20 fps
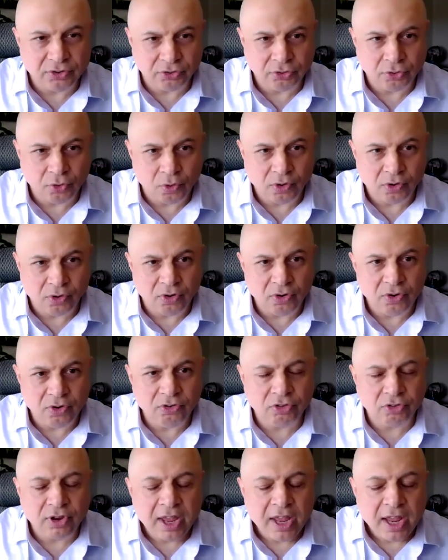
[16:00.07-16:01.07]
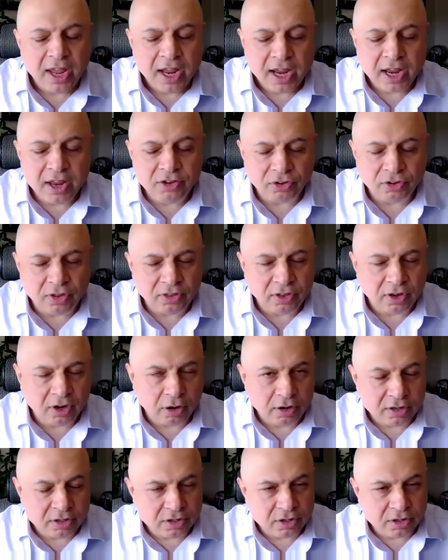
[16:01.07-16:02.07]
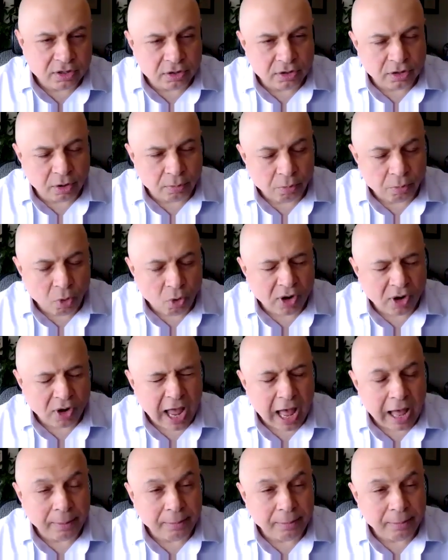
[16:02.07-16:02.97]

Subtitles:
disorders is they're more